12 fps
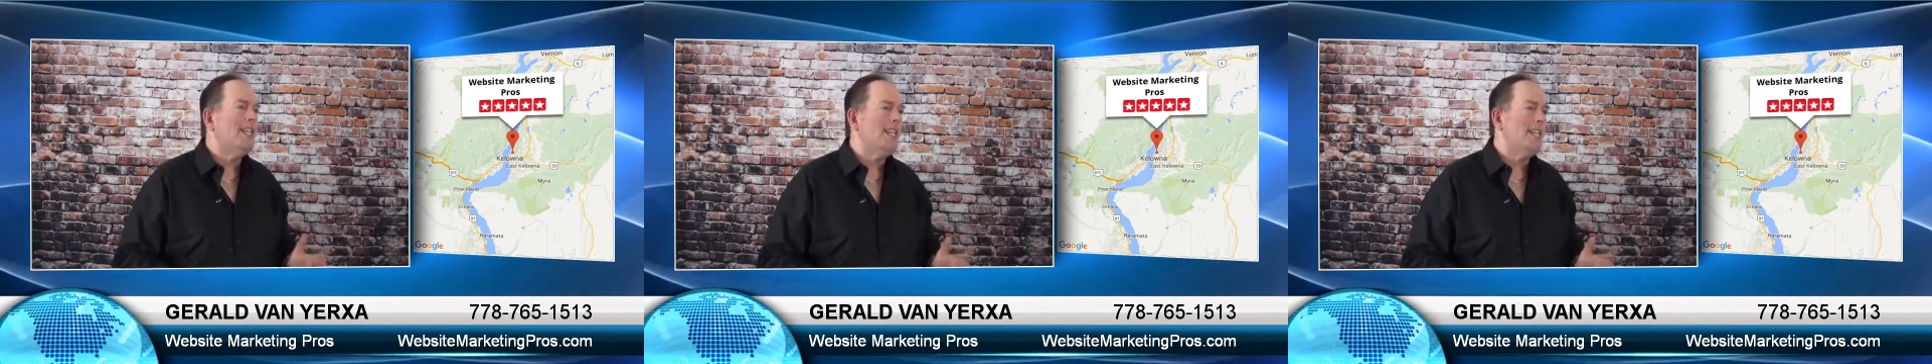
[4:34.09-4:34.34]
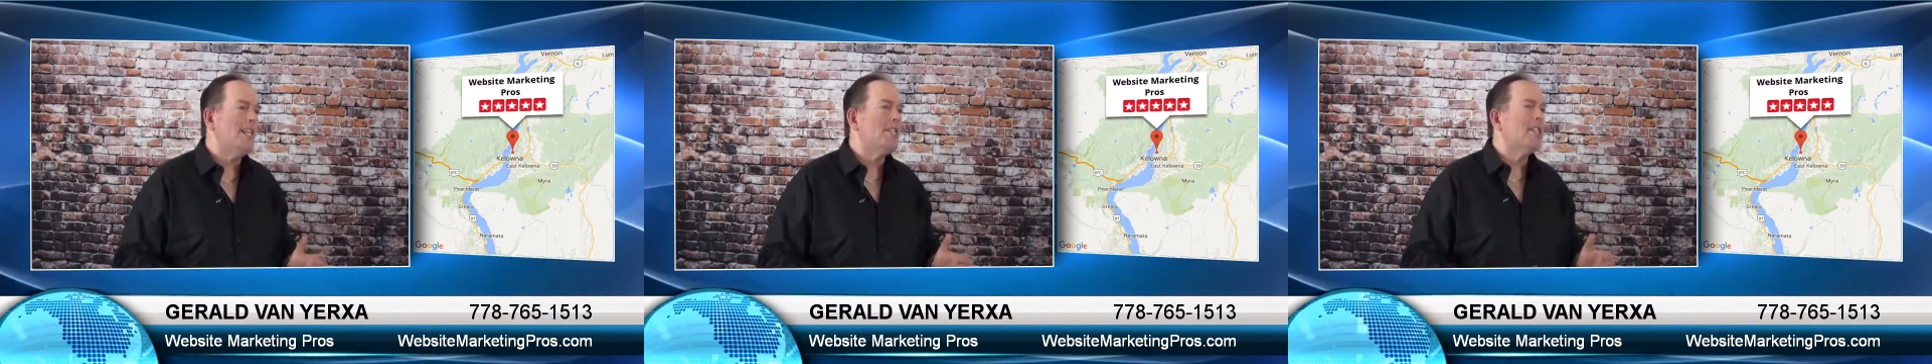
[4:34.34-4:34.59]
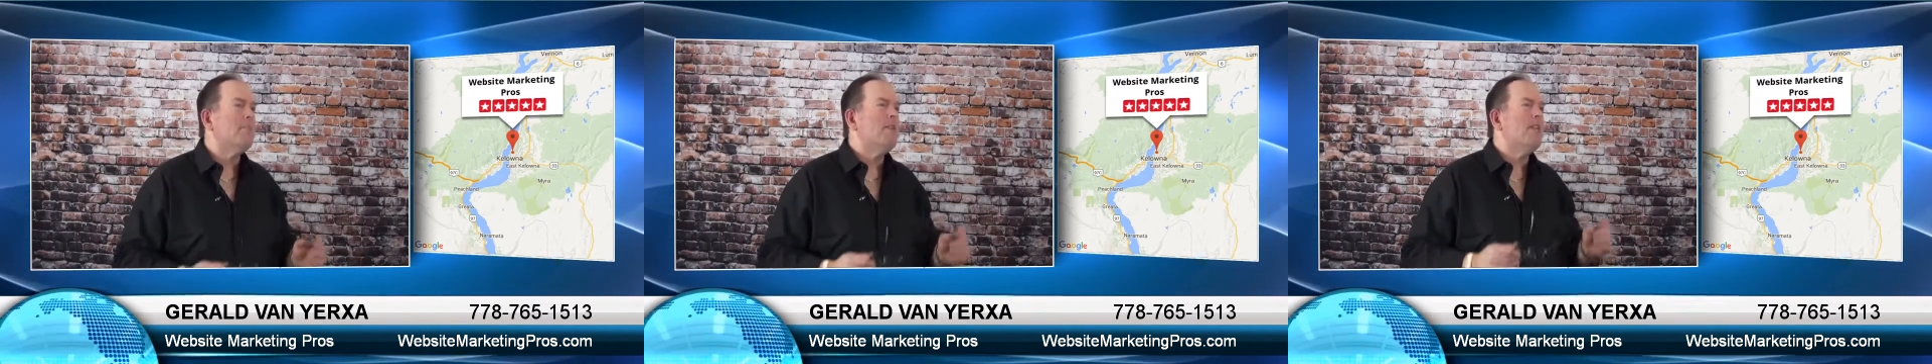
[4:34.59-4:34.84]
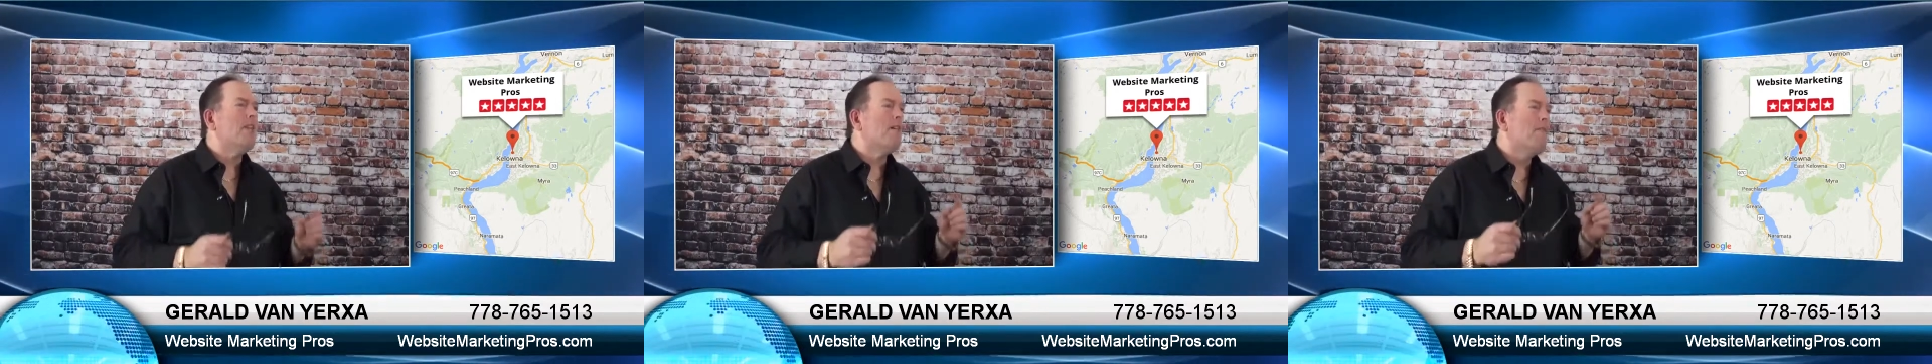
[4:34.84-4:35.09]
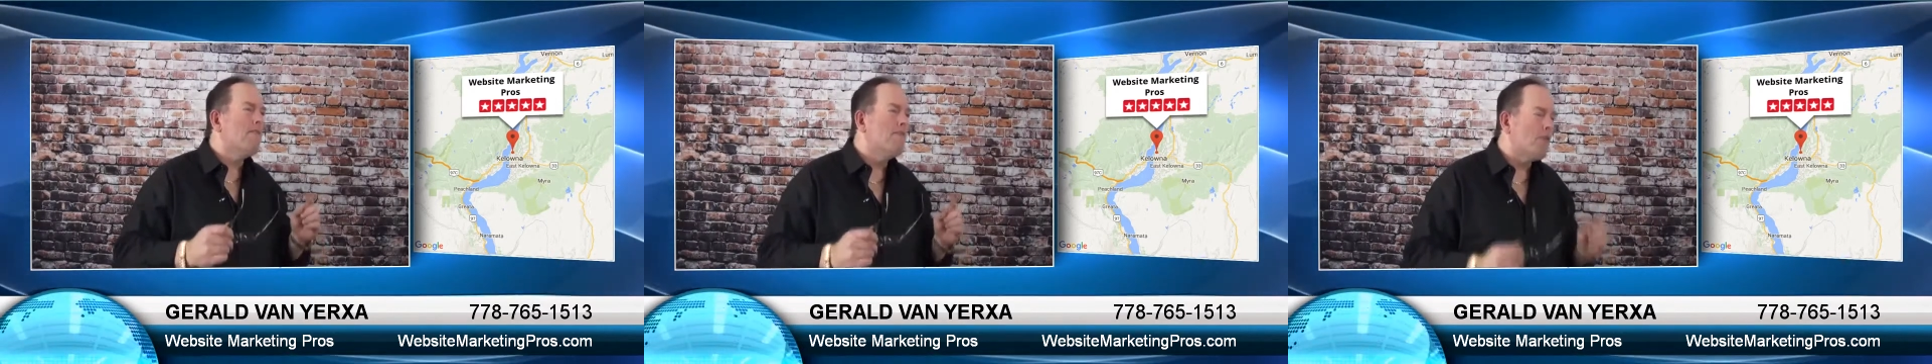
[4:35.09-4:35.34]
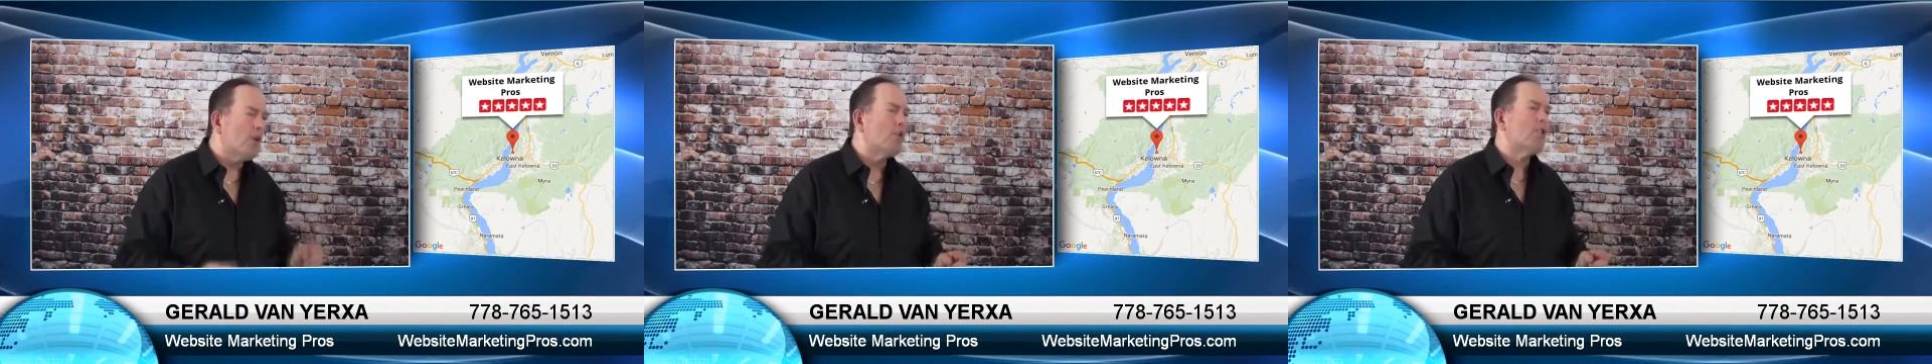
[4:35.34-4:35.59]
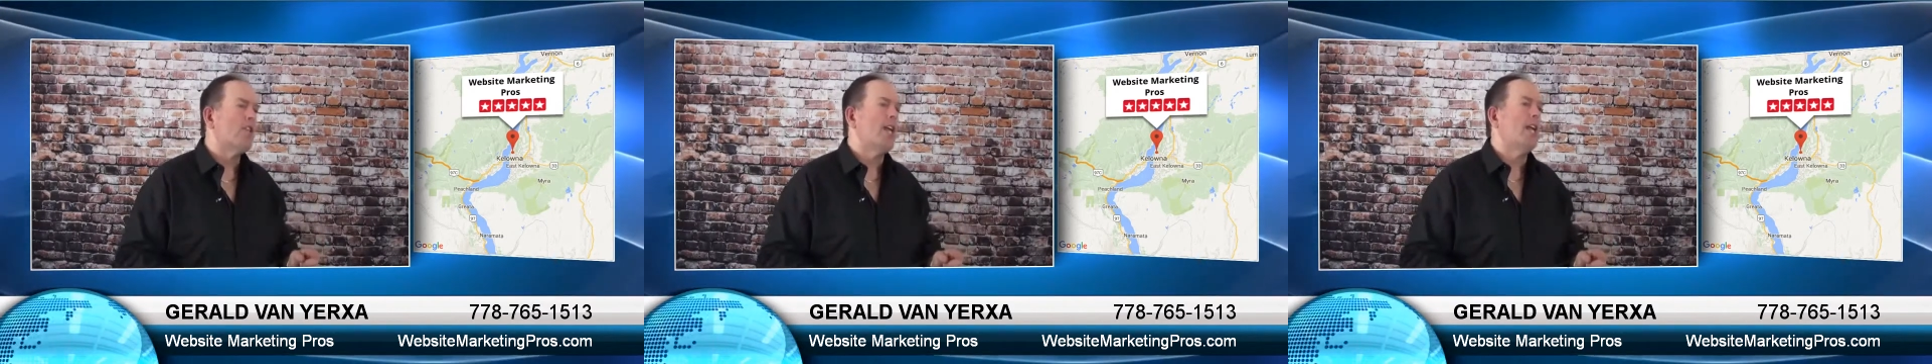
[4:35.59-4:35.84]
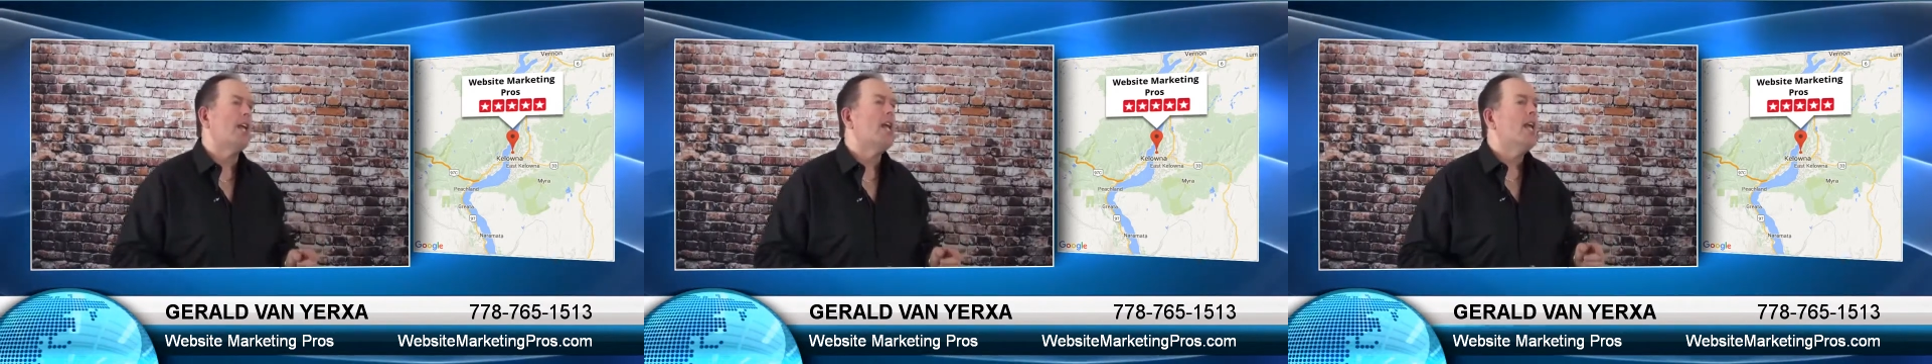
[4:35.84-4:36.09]
needs to be the first
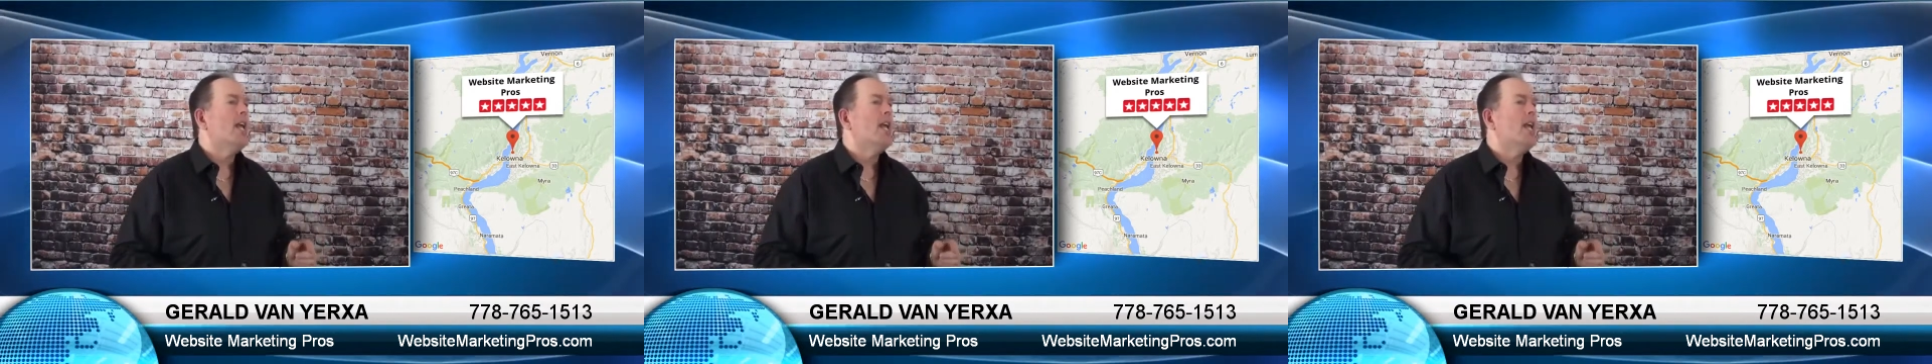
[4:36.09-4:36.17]
thing